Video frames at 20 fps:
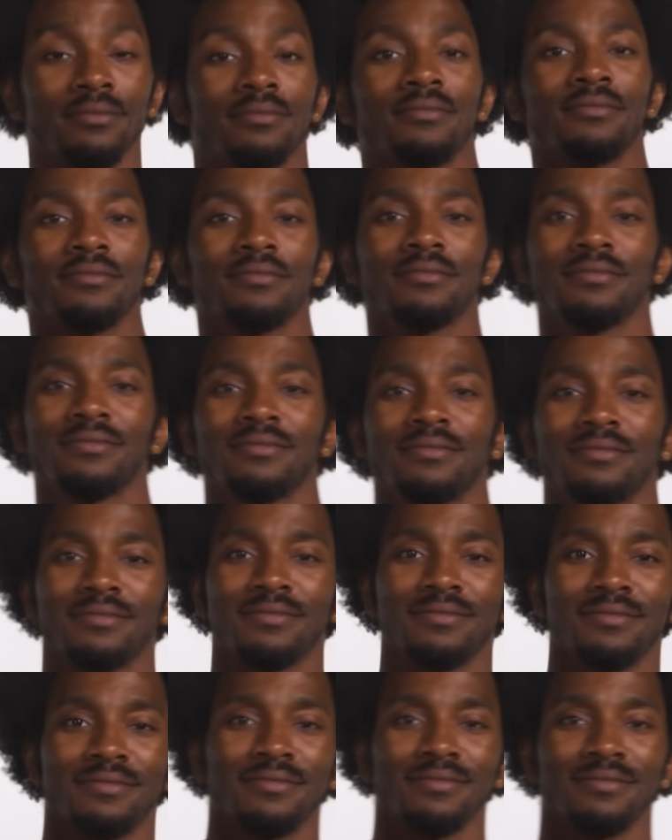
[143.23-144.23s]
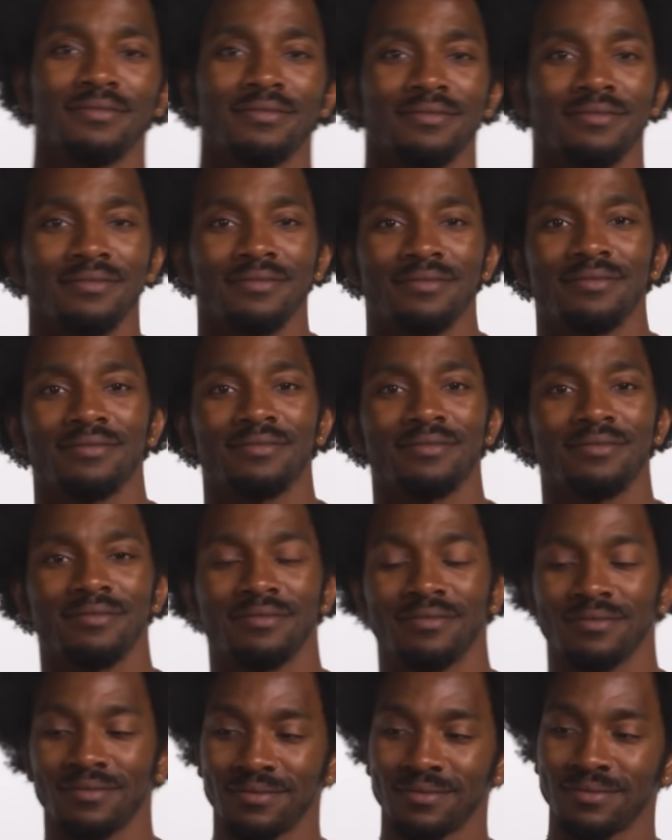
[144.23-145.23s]

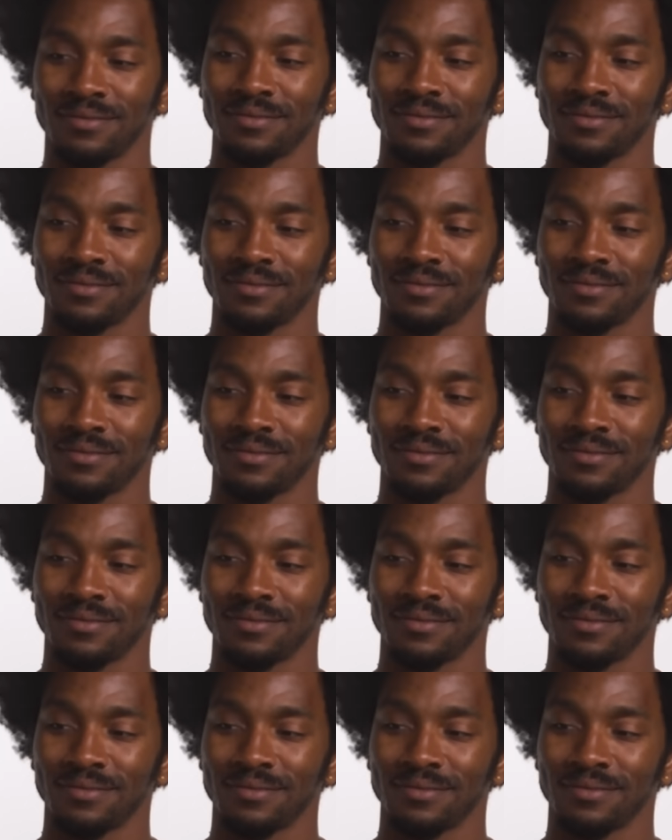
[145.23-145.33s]
This person isn't speaking.